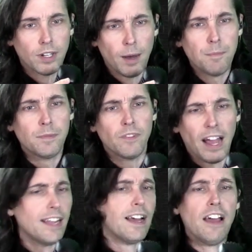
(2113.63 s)

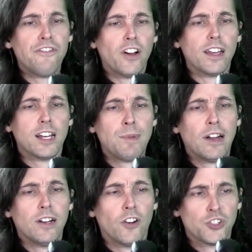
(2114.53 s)
I fucking come out here on